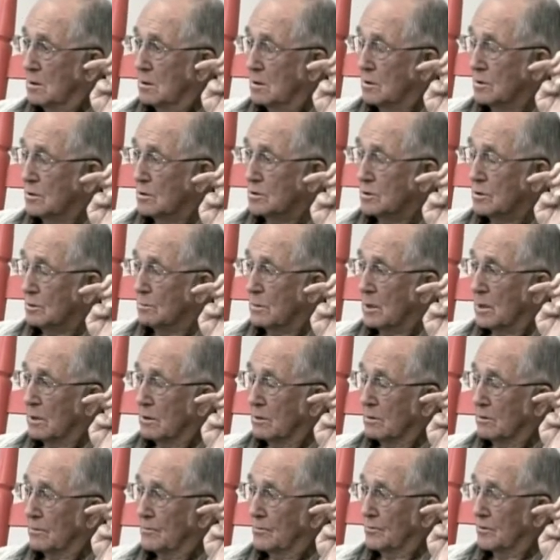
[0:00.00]
There's
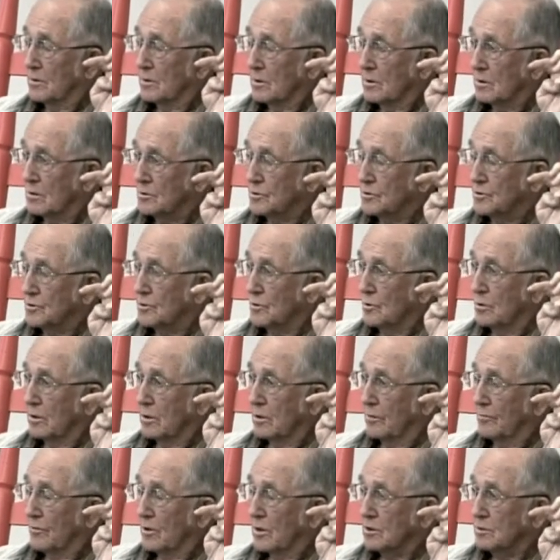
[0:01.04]
about there's three
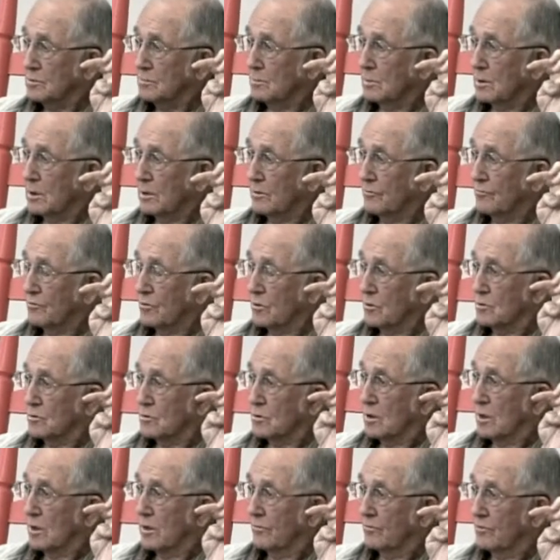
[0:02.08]
of us men folks
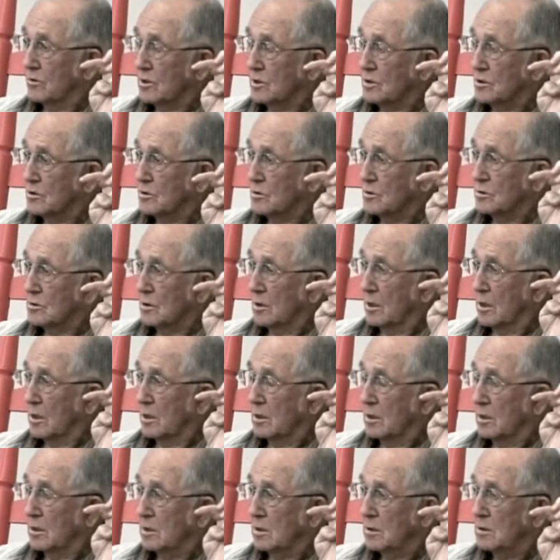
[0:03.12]
living in this
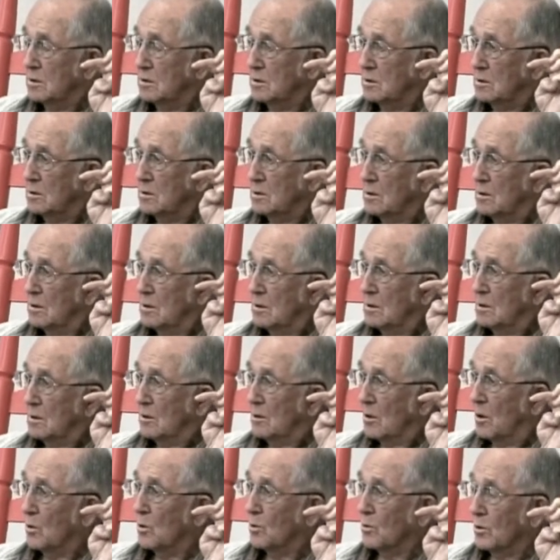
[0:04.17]
80,
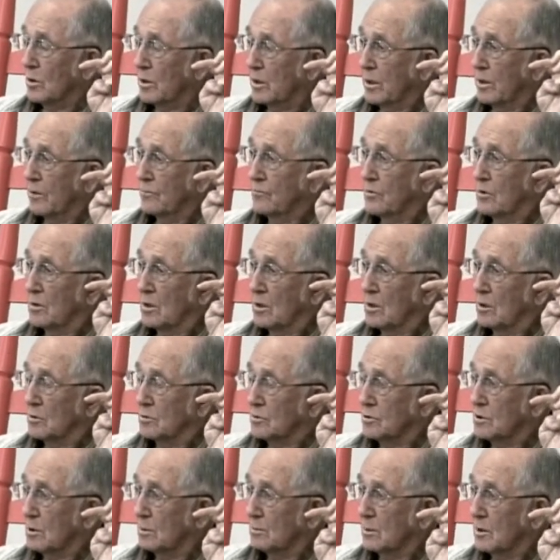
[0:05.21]
old enough to know
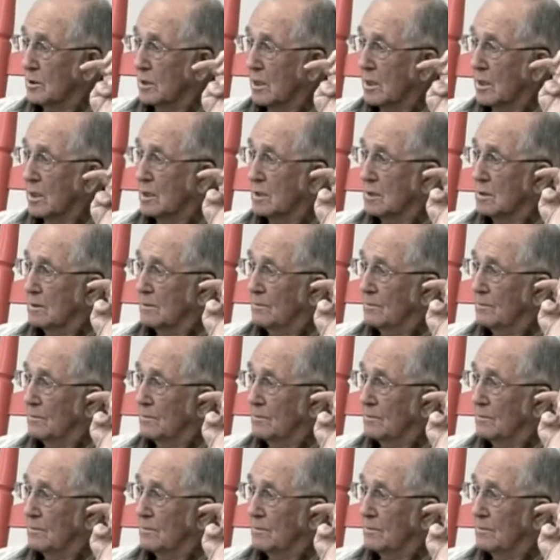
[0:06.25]
some of that.